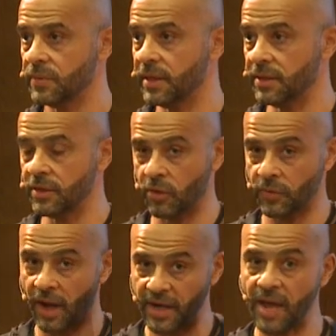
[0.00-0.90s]

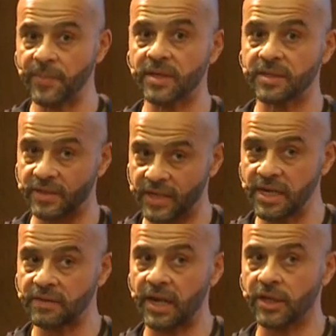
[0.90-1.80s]
Unhappiness is
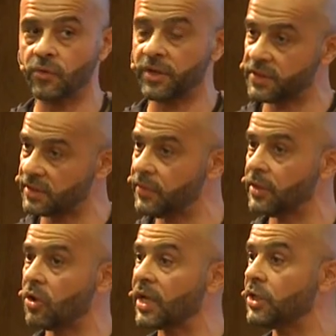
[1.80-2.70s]
really telling you there is something
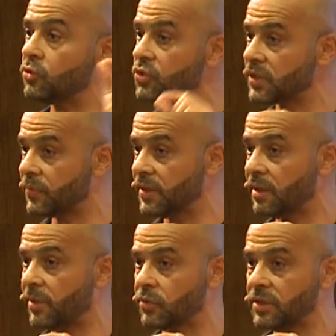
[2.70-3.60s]
wrong, can you do something
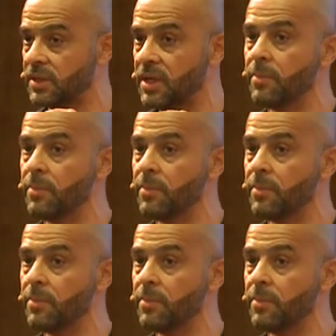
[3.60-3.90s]
about it?